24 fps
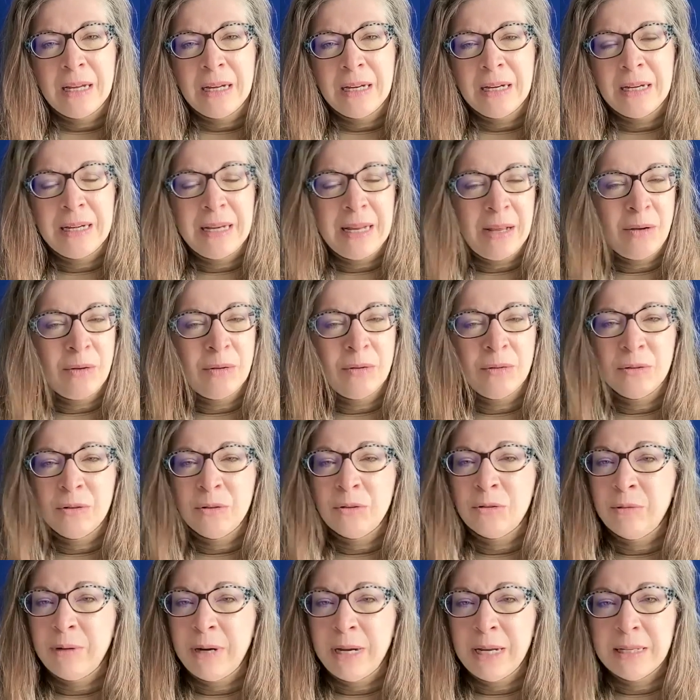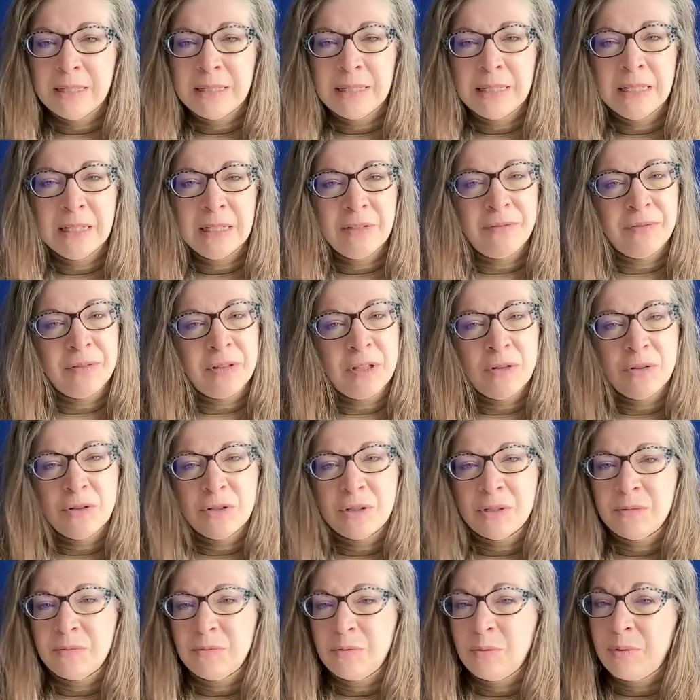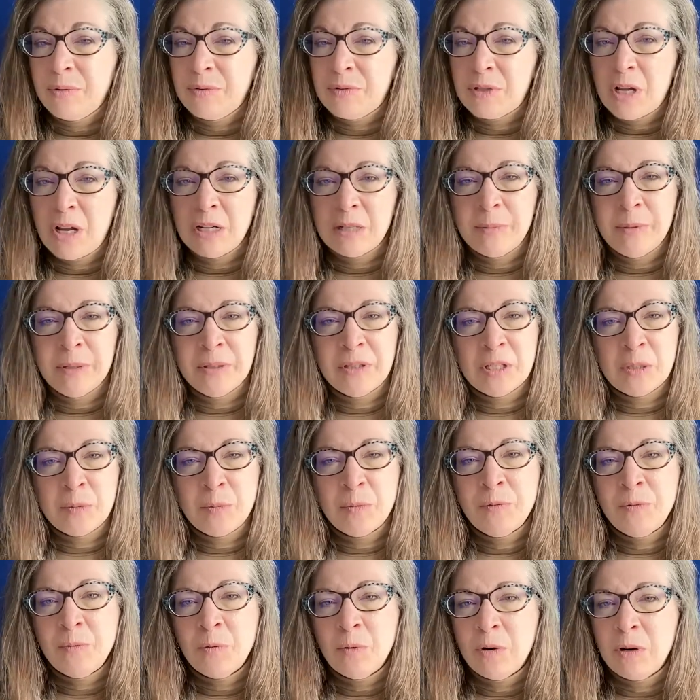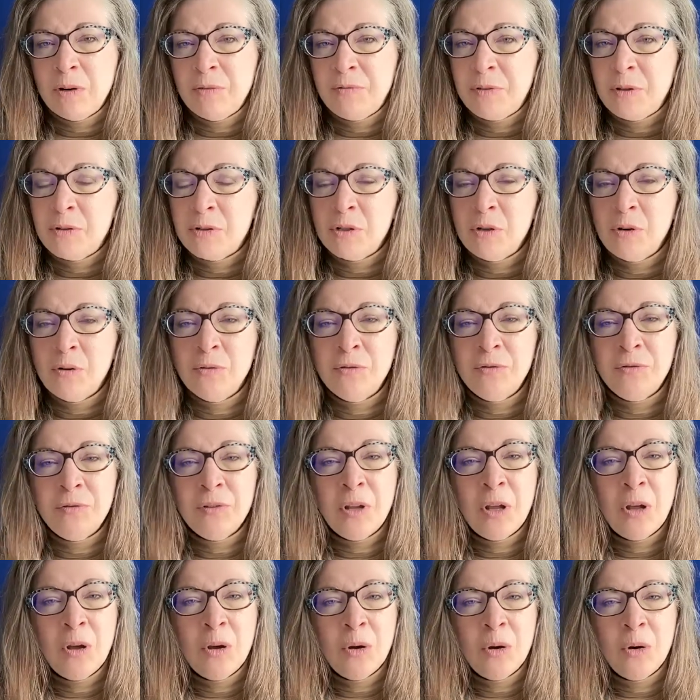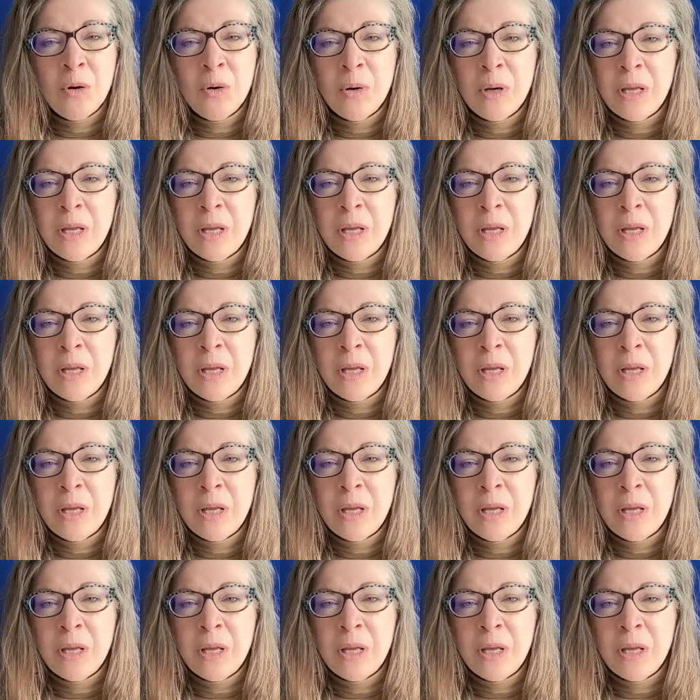Now, granted, if there's, and we've talked about this before, if there's no flow,